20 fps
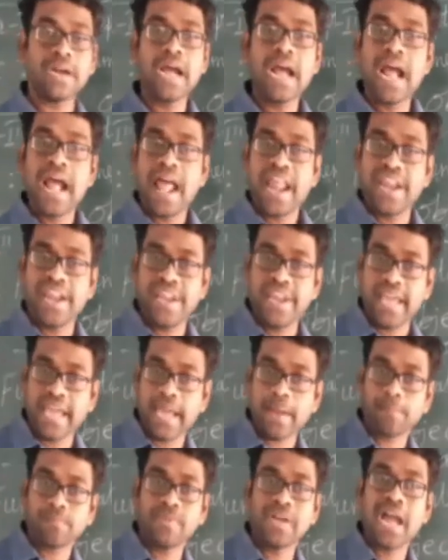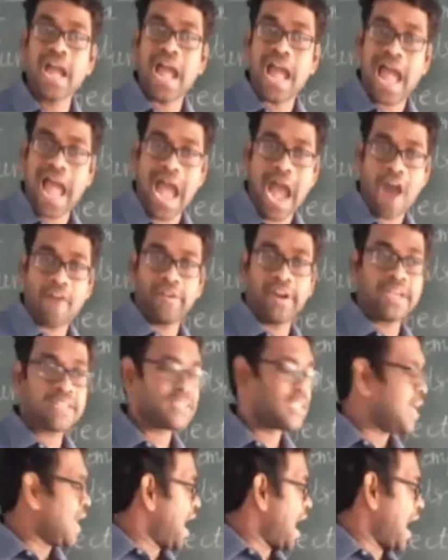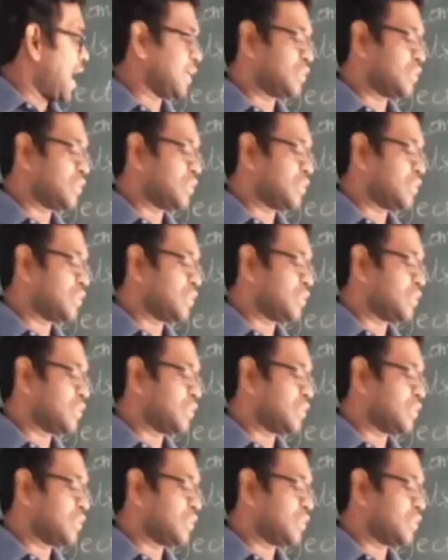name, average and so